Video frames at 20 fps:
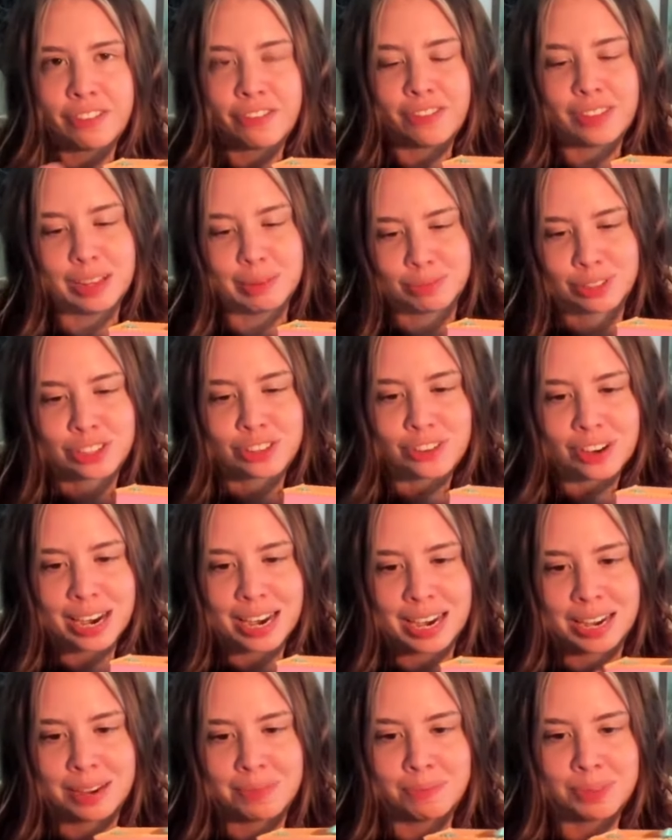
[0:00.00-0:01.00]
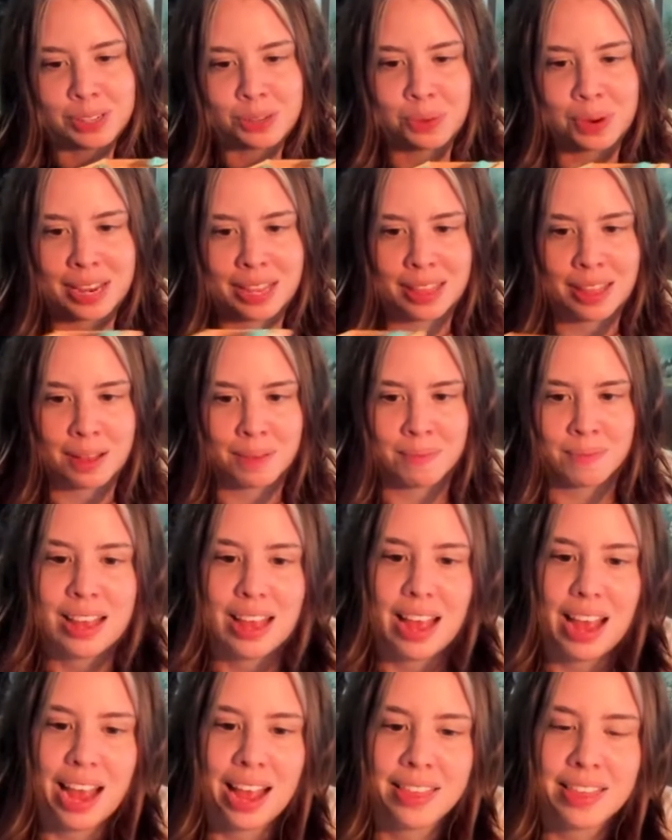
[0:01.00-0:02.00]
flip screen between them,
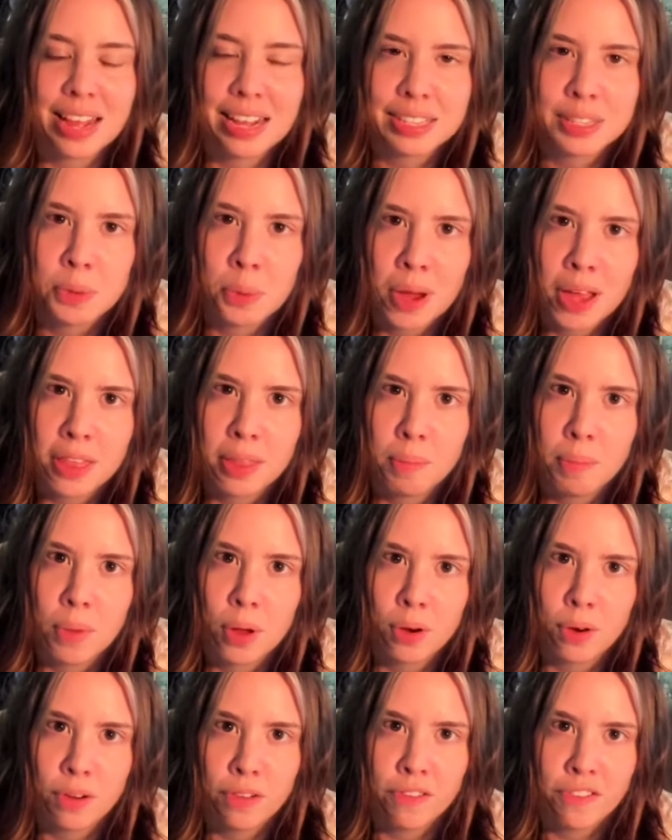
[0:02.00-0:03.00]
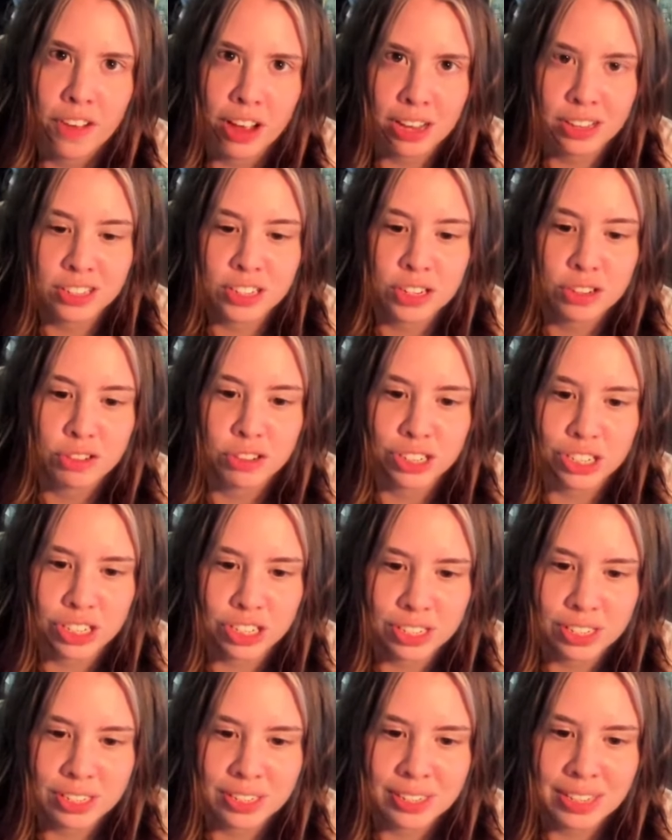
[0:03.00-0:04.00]
and that's where the model first
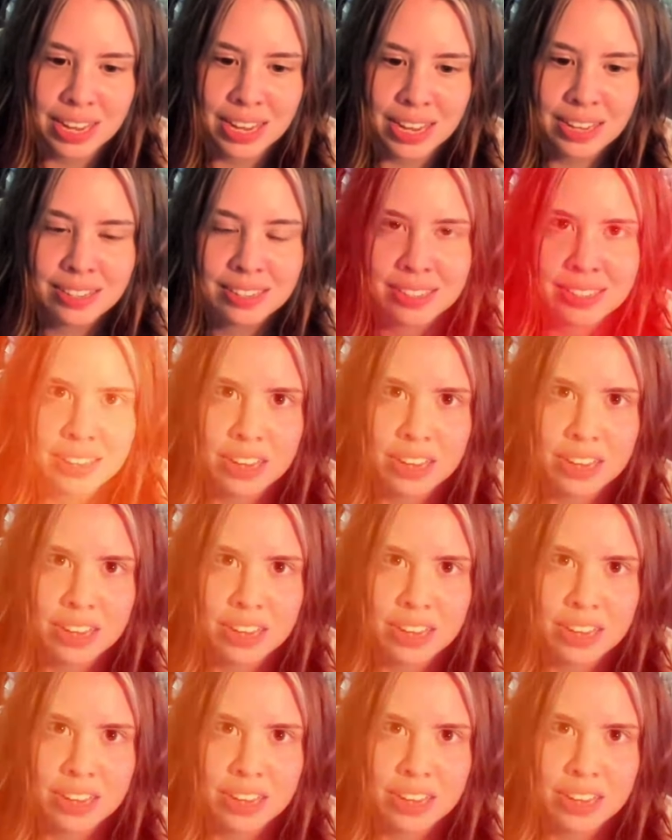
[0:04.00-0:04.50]
introduces this.